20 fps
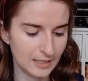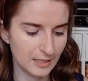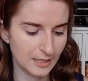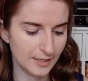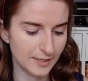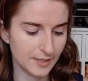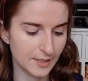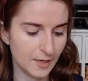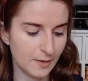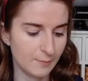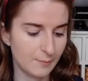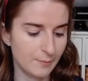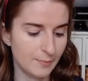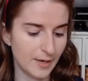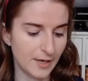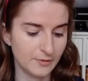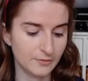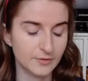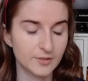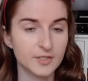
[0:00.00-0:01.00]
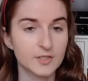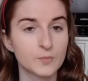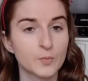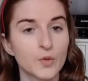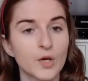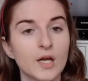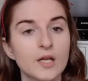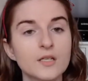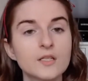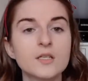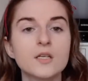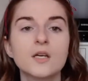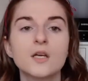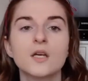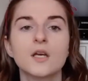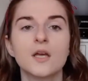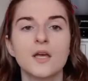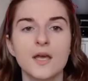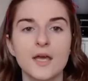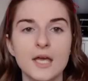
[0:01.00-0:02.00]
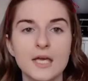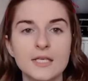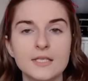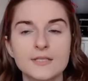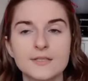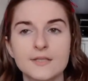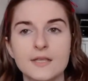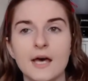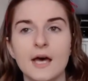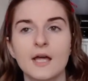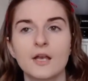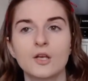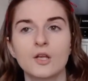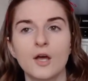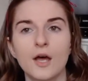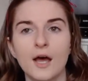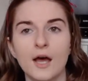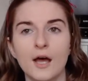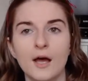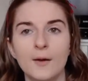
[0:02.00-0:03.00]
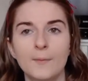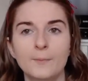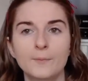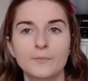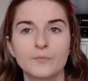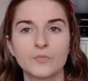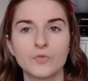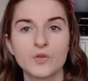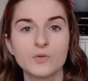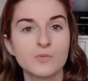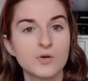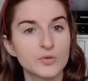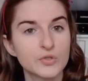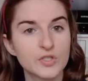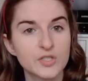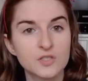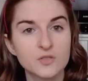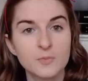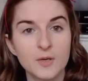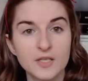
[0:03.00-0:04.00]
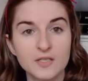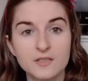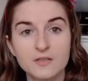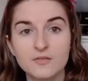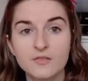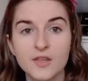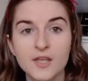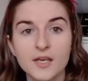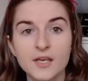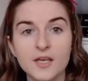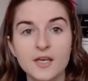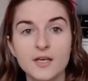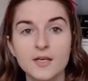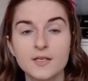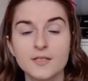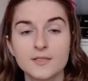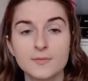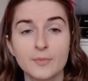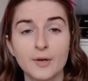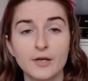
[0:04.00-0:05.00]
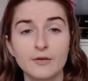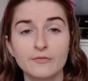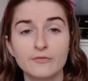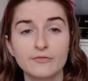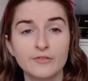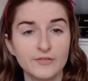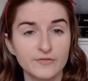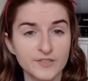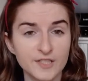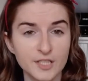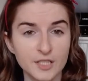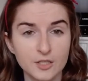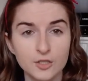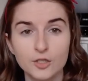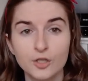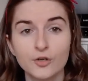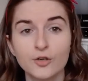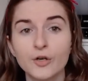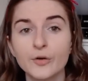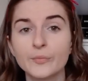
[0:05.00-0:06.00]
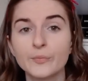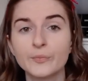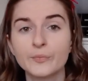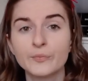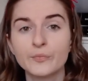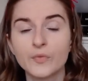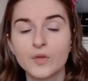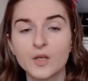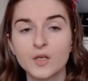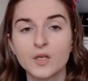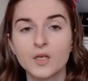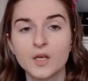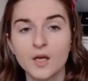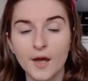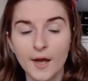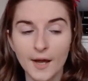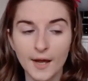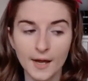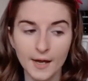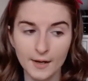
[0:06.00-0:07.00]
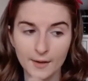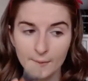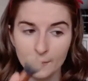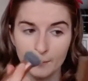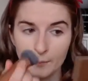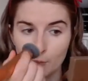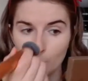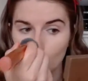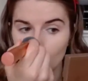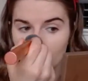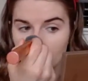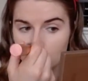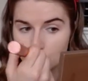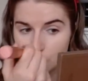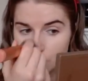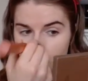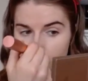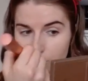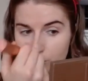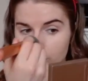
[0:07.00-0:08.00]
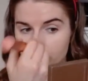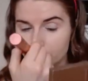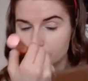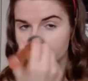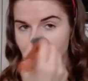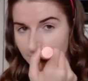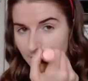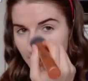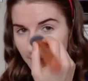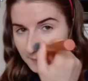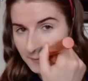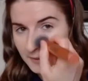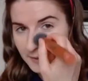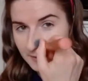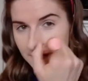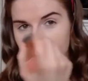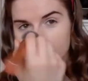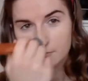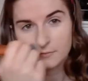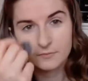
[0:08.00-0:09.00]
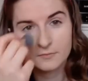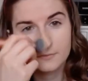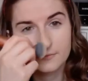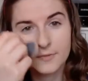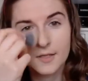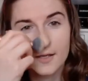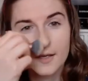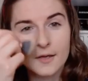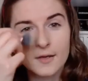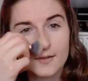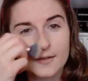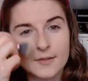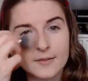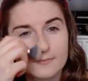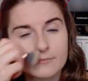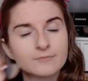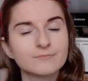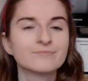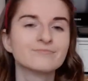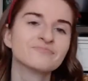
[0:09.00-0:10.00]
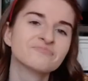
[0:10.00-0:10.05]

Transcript: like about this brand is that the most expensive thing is about 15 euro, which, I mean, I